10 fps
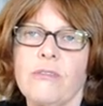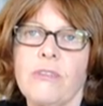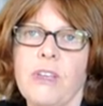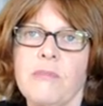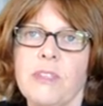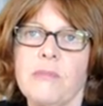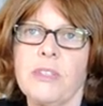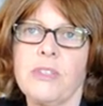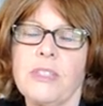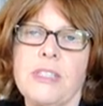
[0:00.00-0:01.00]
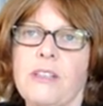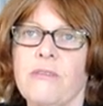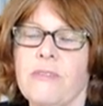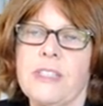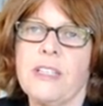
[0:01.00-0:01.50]
to a family, because then
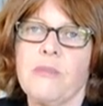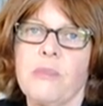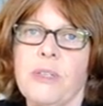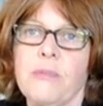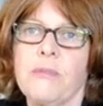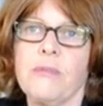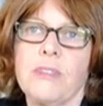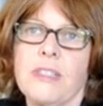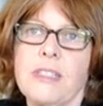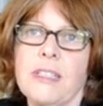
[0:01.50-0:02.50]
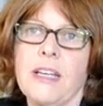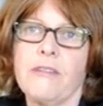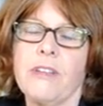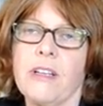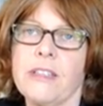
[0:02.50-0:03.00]
all of a sudden people can start
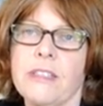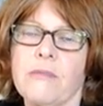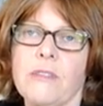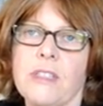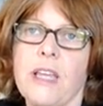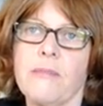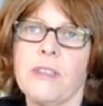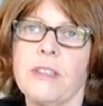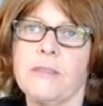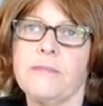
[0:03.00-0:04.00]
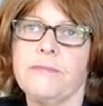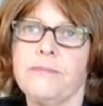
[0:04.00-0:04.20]
realising what's happening.